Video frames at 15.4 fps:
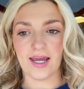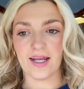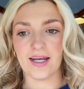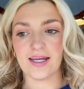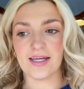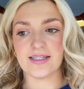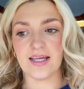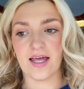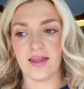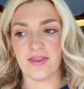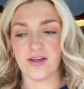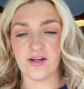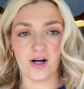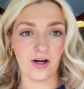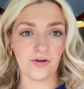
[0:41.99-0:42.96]
It is
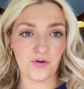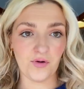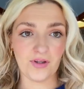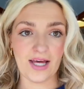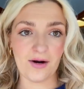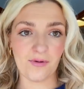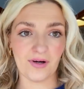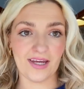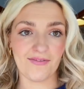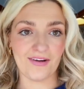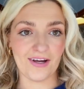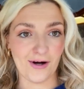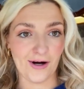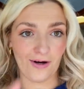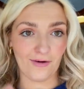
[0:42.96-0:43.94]
the dog food that we're
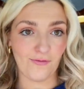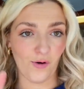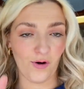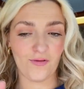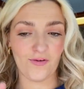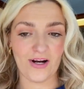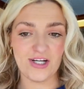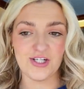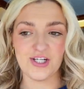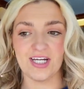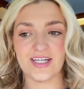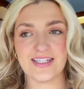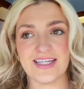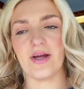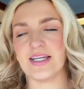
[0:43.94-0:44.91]
giving our four
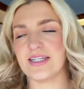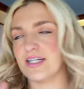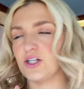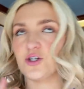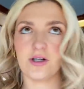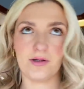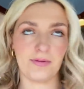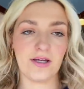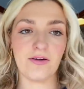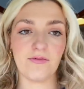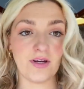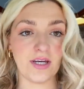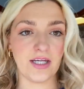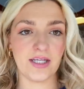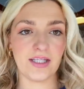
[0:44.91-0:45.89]
Frenchies. It's extremely
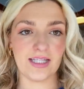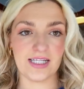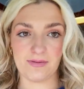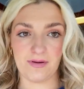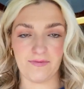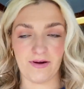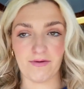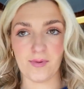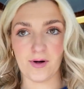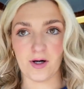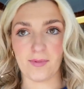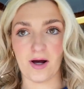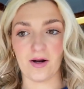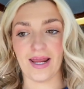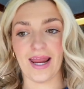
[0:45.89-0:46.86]
convenient, that's my favorite part
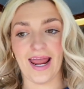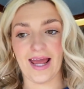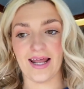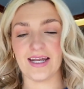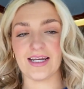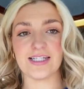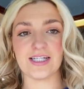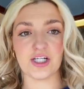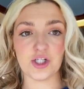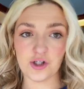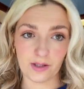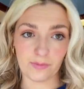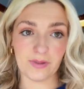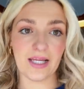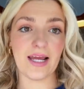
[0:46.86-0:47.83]
about it, and it's
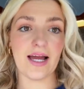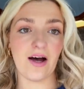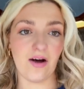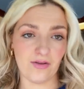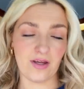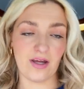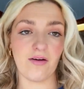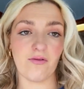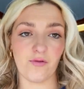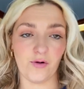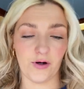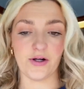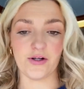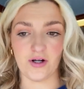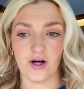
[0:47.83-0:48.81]
extremely healthy for
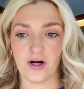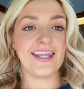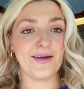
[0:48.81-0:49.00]
your dog.